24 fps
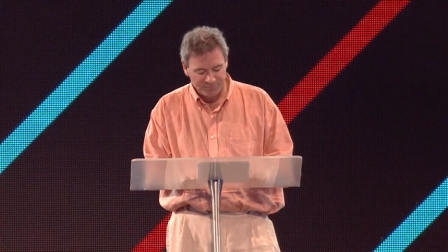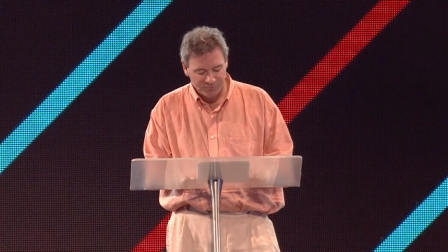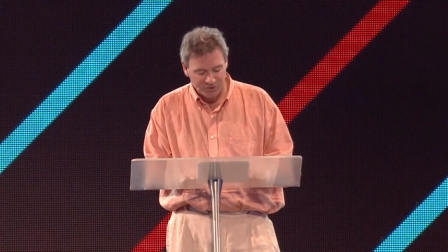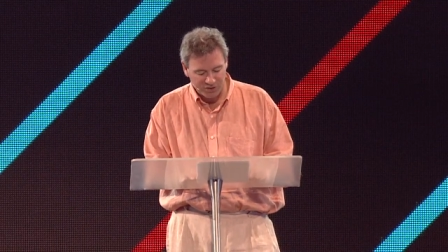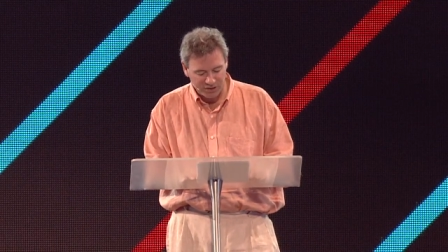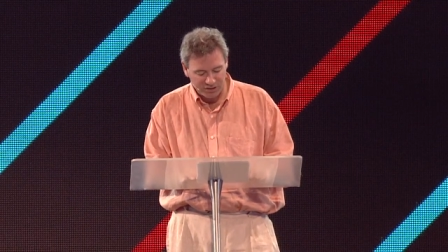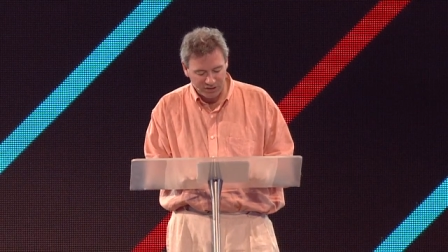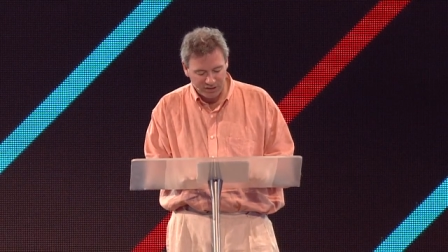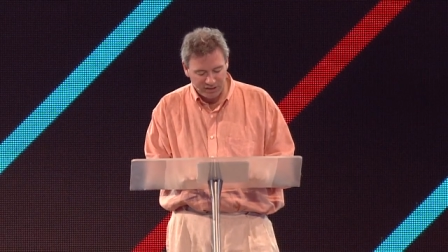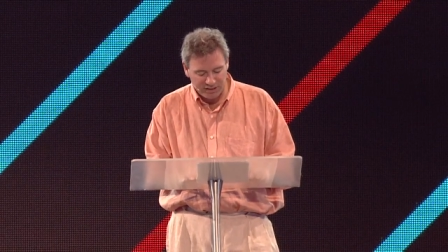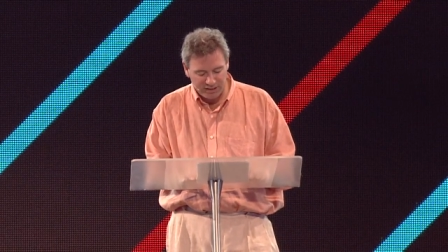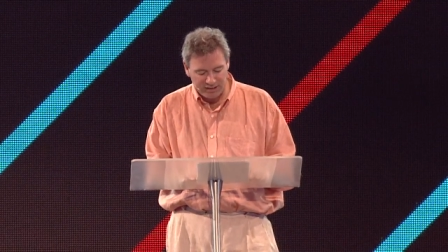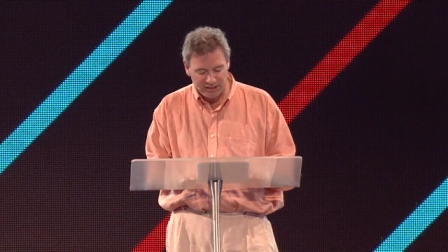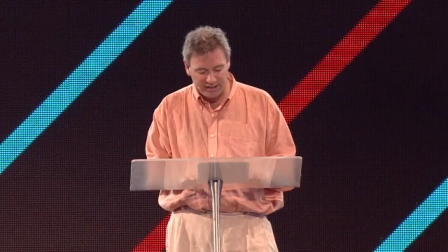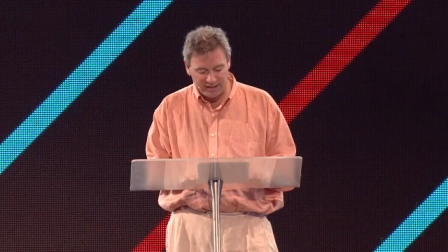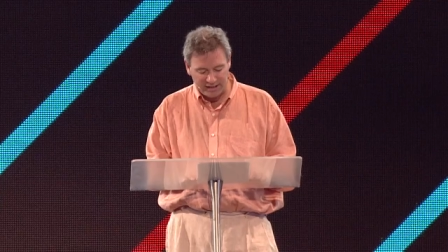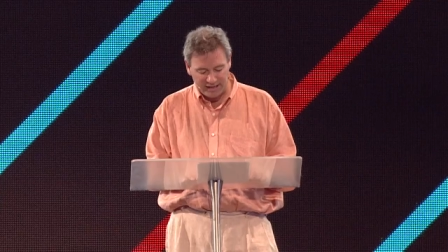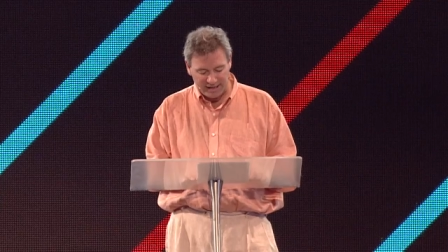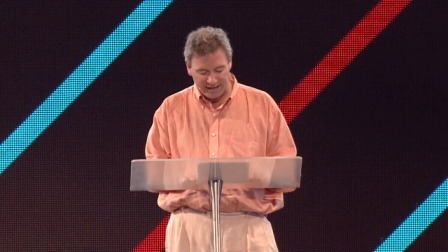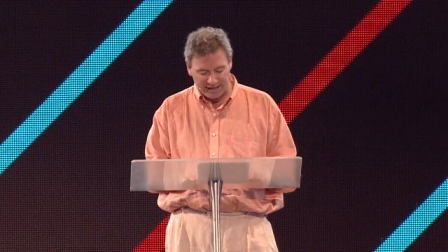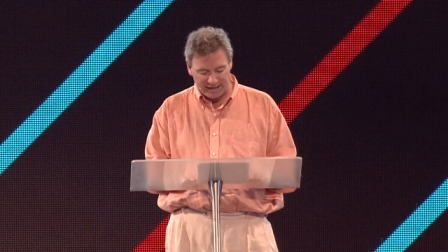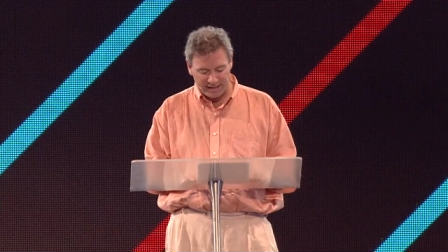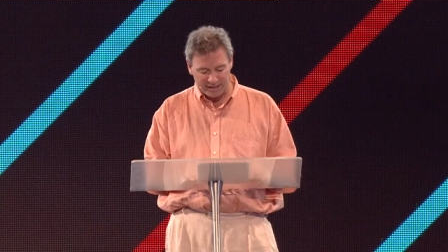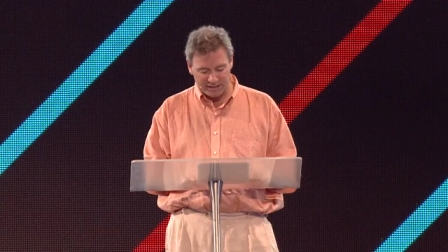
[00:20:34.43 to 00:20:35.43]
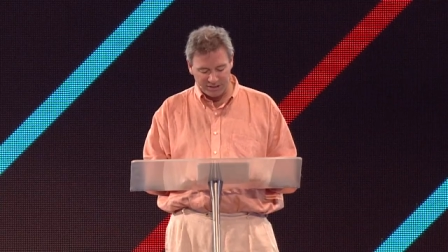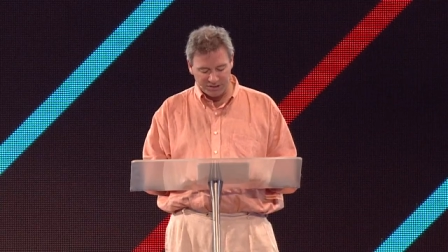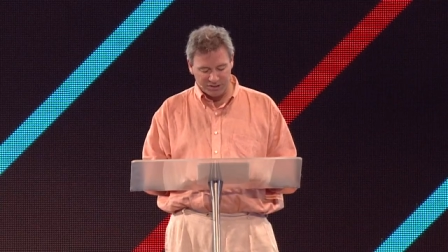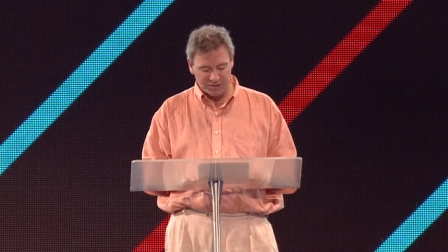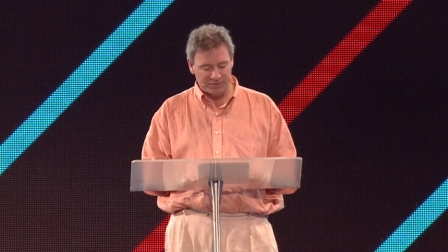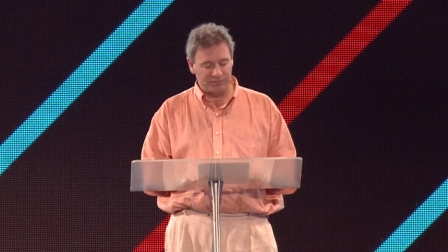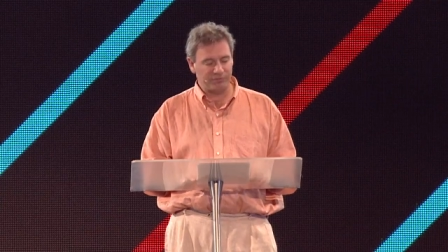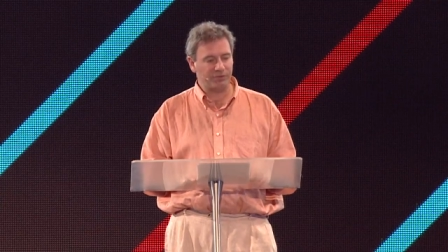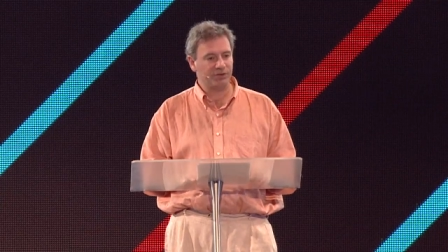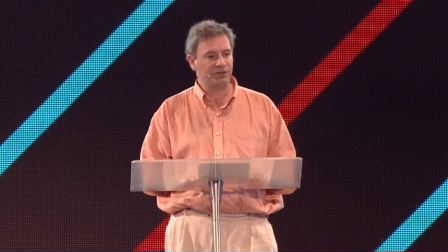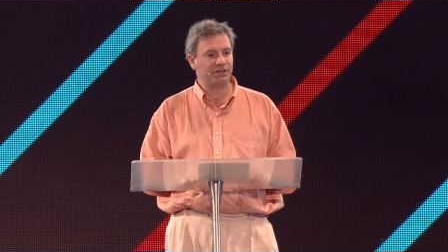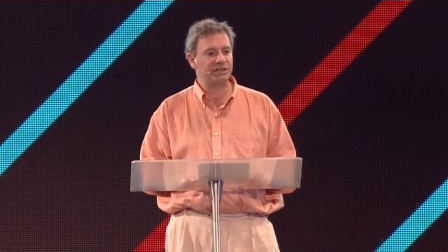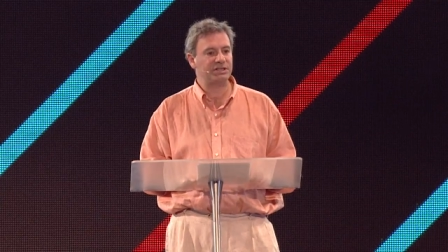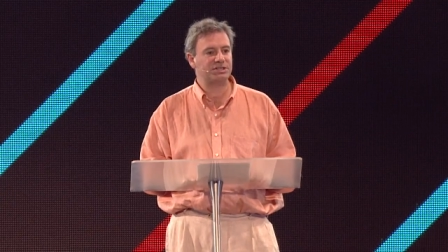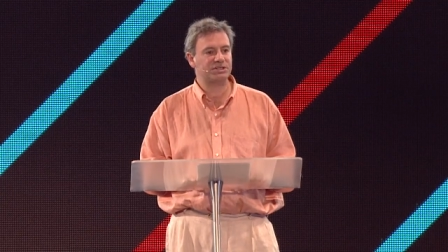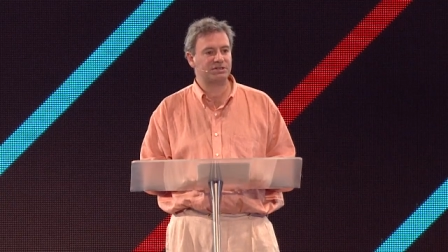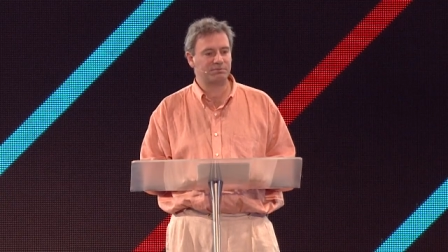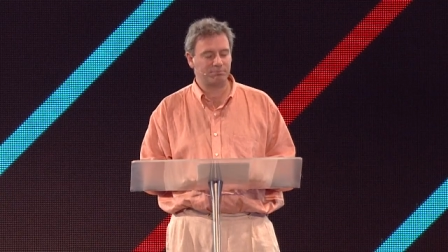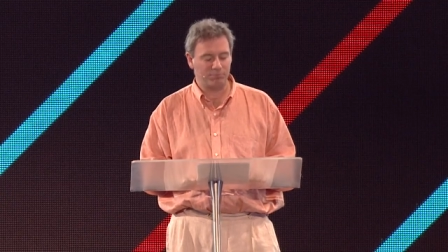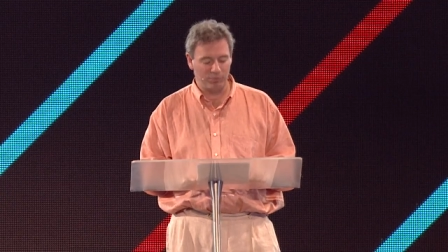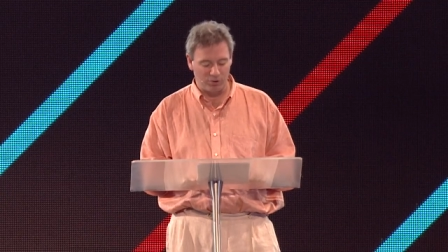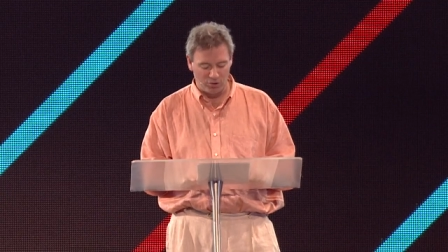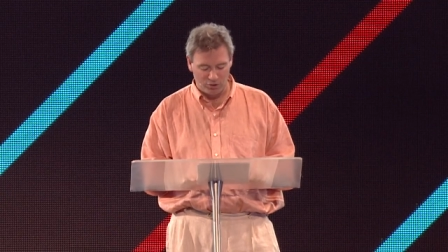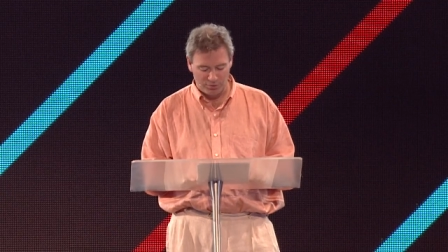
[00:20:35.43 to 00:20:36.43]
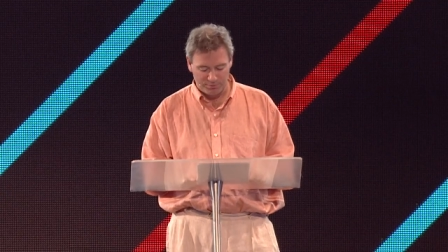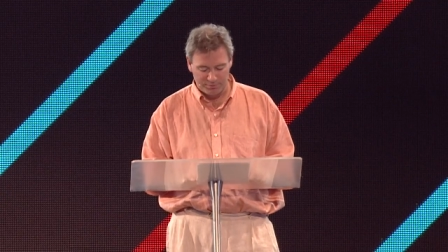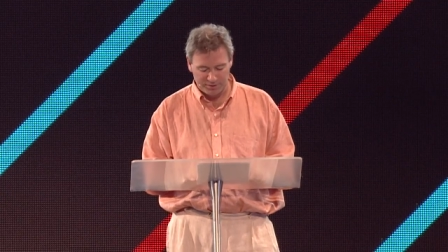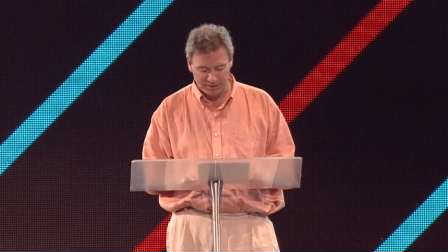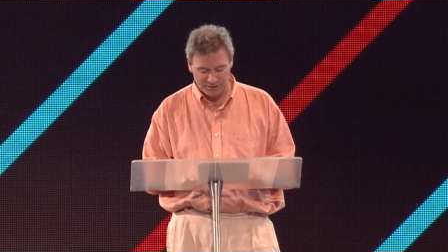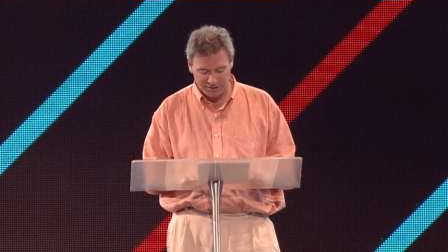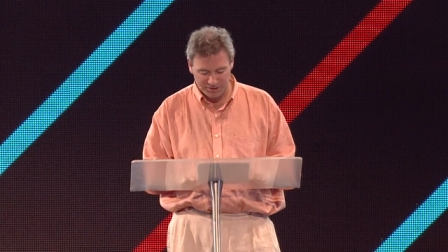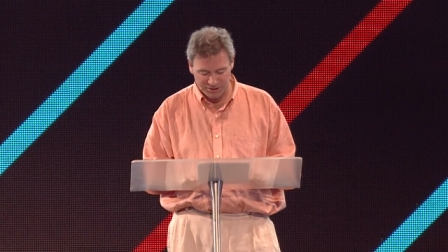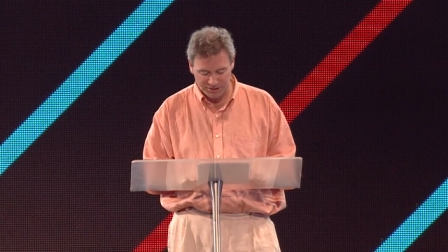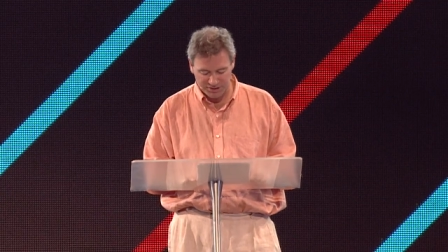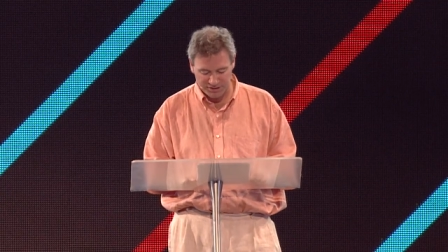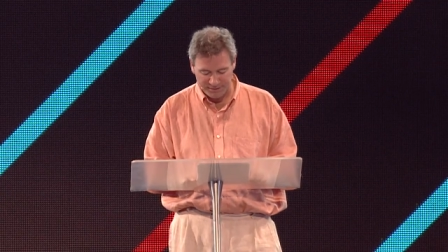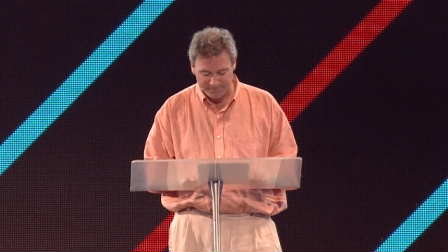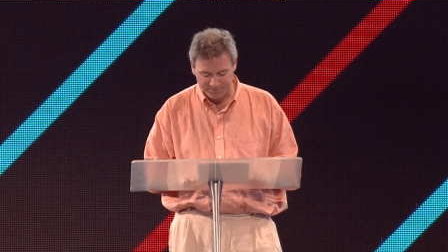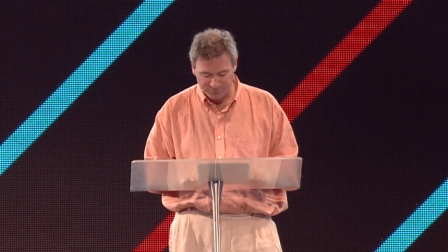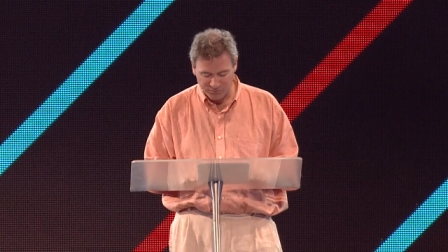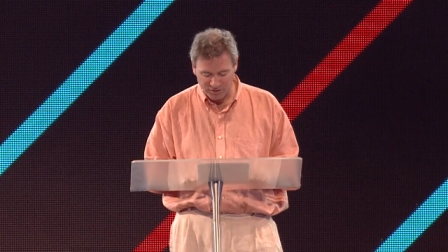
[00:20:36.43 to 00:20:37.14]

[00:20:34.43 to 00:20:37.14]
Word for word: that he has for this moment